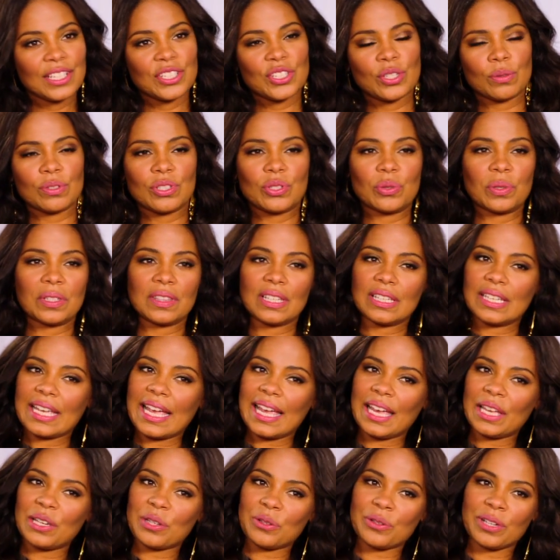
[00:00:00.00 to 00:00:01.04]
She was doing the
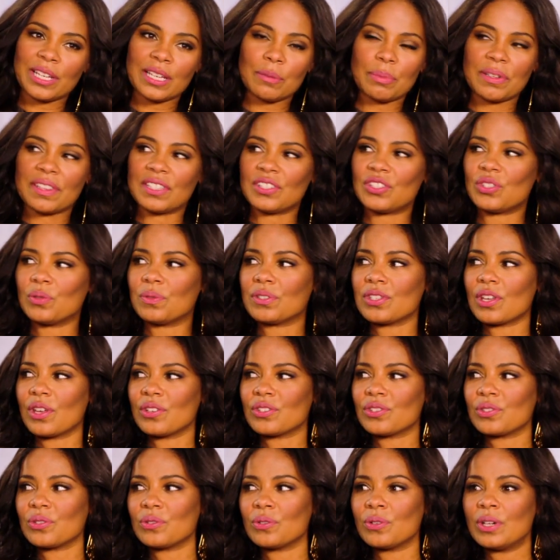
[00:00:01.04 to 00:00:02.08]
catering, but then she was
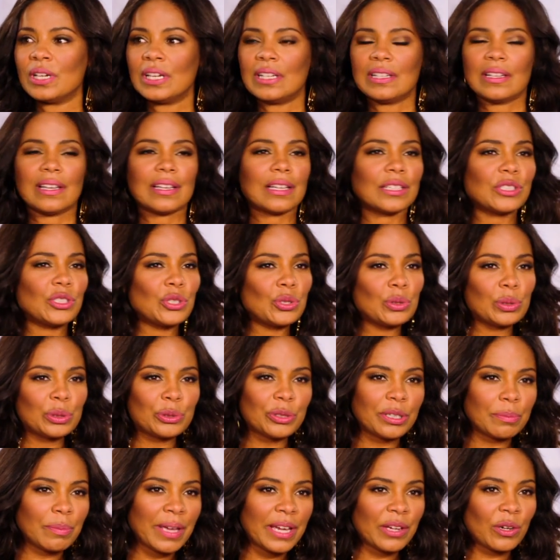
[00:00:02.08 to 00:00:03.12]
also like a
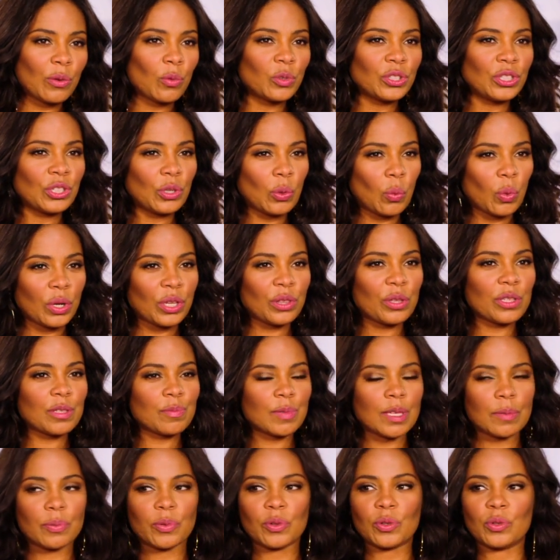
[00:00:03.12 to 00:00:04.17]
jewelry maker, you know, one of those
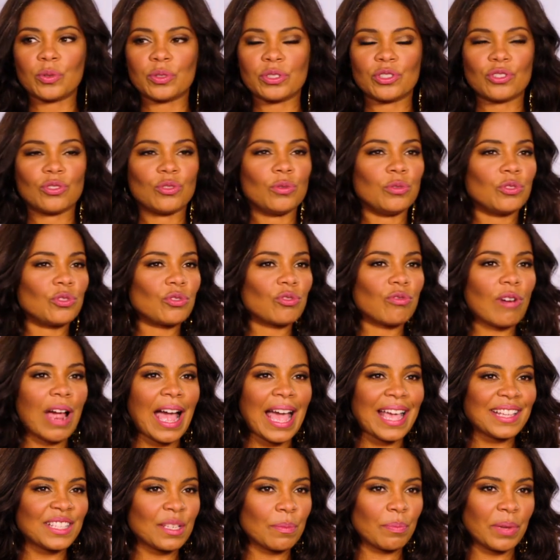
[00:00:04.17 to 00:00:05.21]
people who's, who
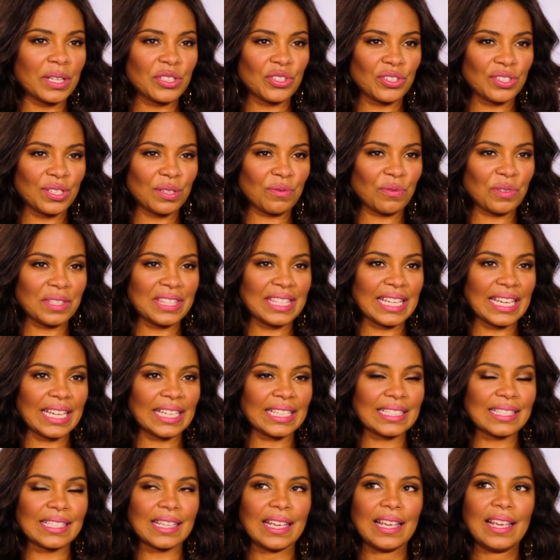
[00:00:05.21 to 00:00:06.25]
tries a bunch of different
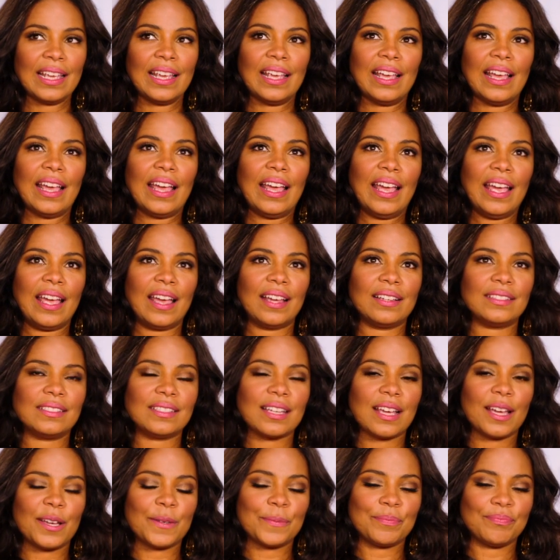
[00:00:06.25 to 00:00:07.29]
things.
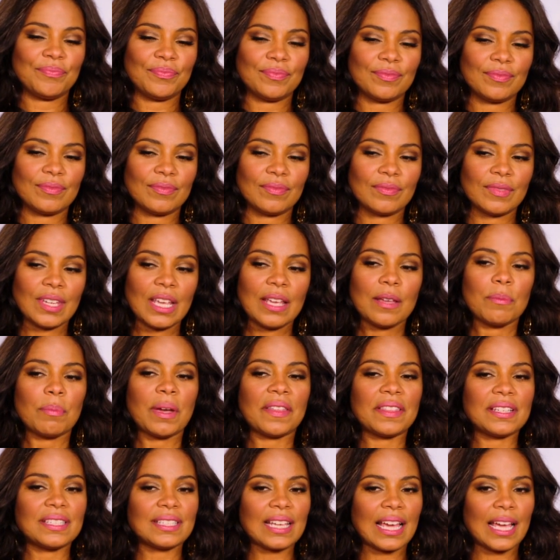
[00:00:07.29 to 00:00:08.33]
And um,
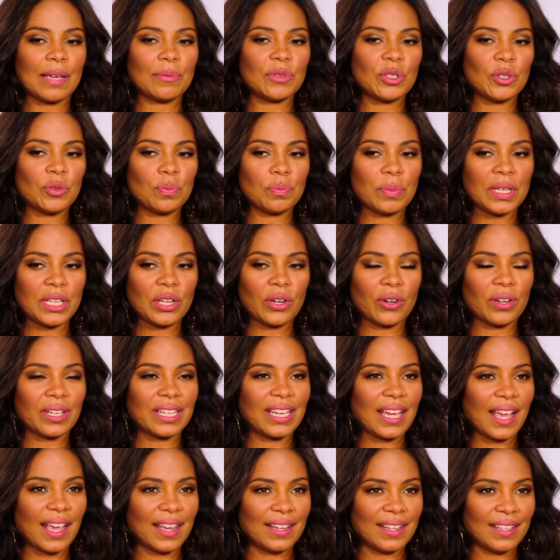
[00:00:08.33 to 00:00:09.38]
by the time you meet her
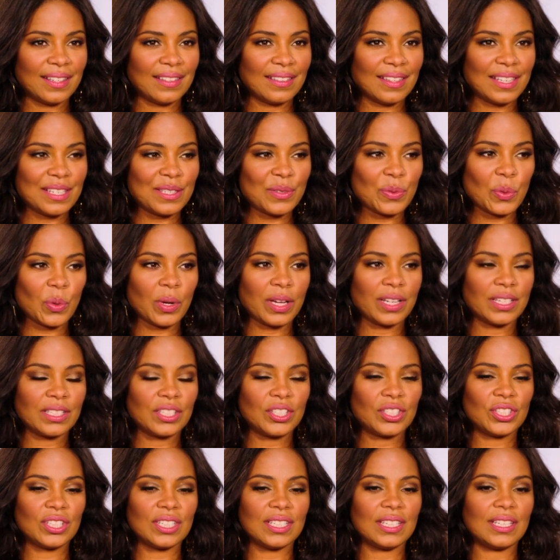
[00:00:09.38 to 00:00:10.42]
again in this one,
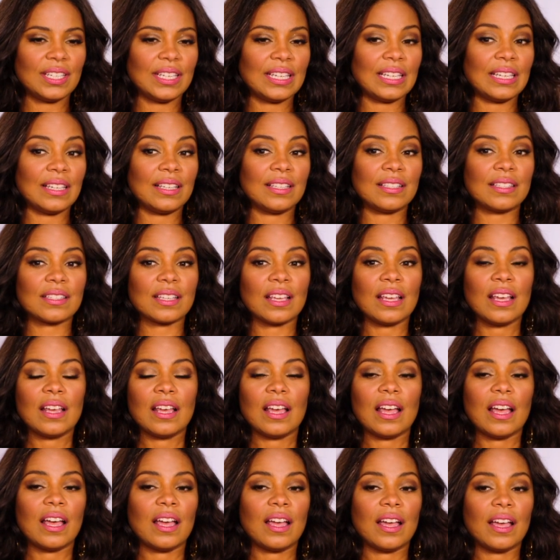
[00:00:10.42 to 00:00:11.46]
she is
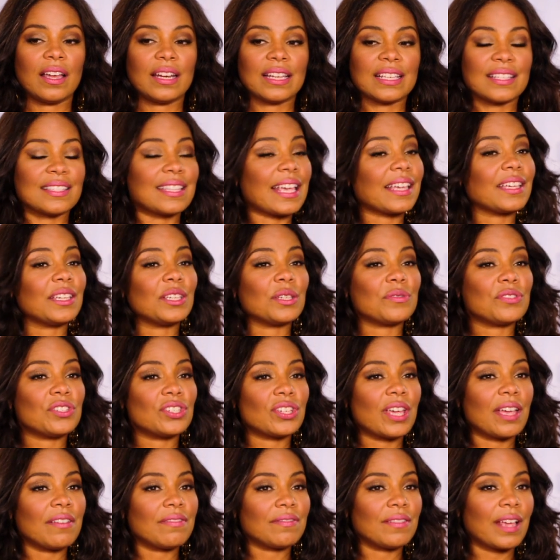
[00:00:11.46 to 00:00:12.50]
uh, an executive
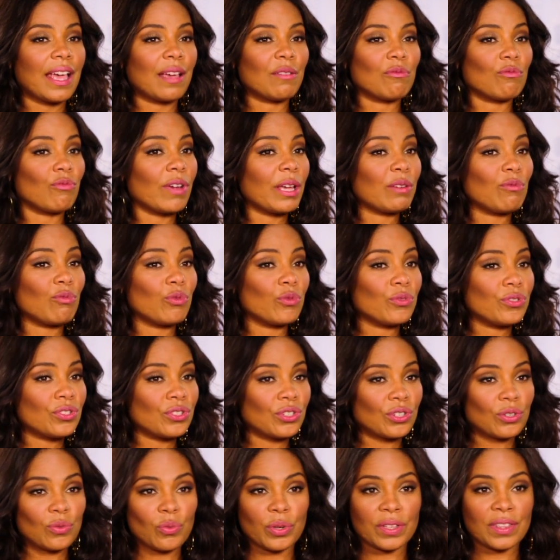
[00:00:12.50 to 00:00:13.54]
chef at Red
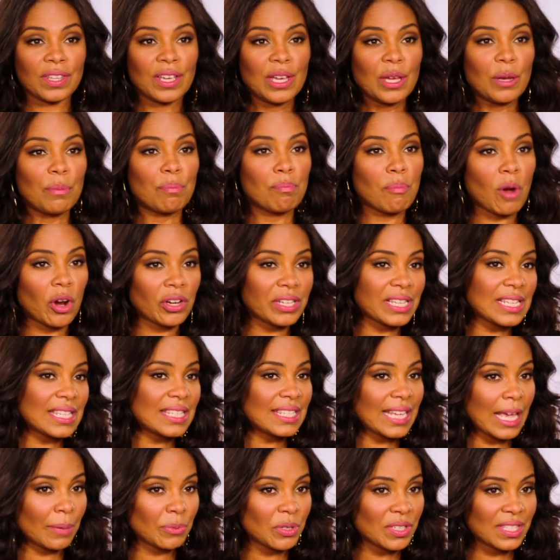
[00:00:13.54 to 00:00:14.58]
Rooster with Marcus
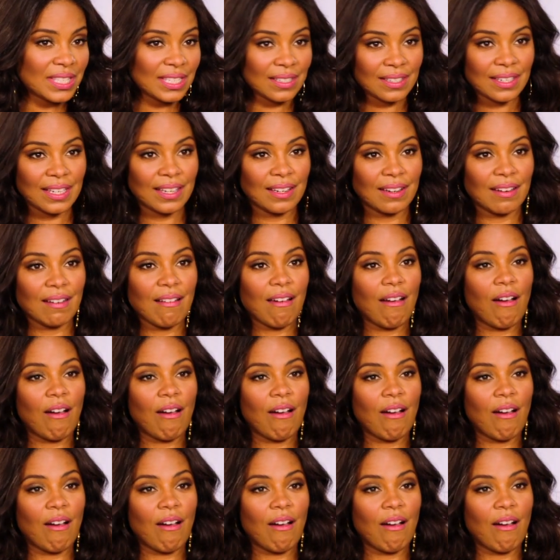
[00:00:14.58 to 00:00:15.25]
Samuelsson in